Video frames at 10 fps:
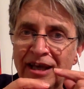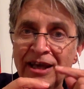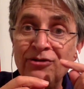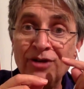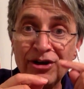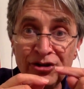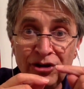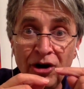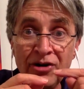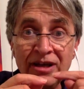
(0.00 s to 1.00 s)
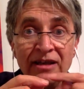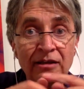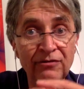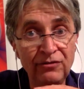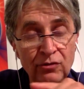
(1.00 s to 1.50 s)
in your tongue
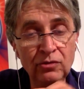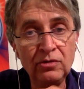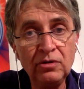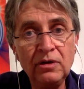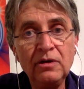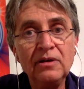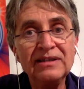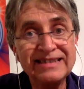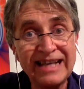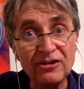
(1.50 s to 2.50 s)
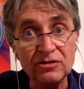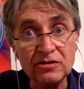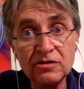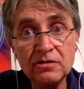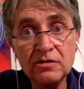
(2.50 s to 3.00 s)
in a few
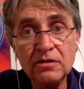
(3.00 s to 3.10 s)
seconds.